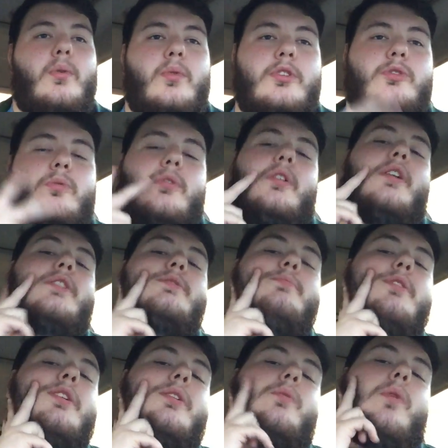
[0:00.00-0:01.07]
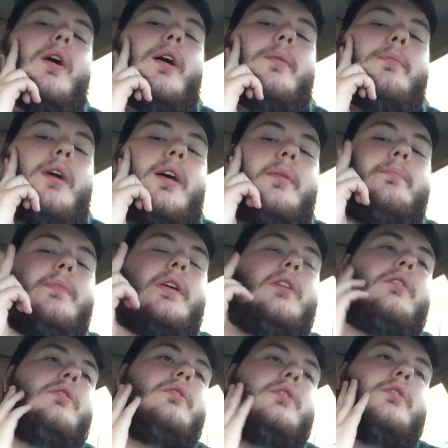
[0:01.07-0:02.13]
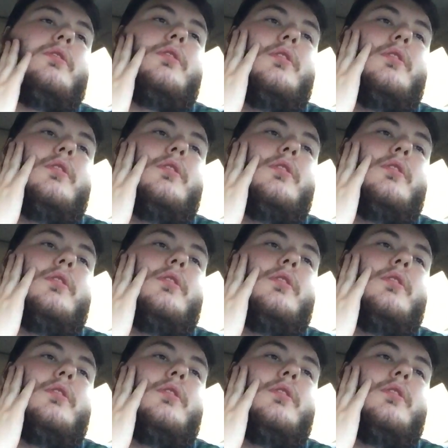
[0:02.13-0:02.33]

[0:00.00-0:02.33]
which would explain why my beard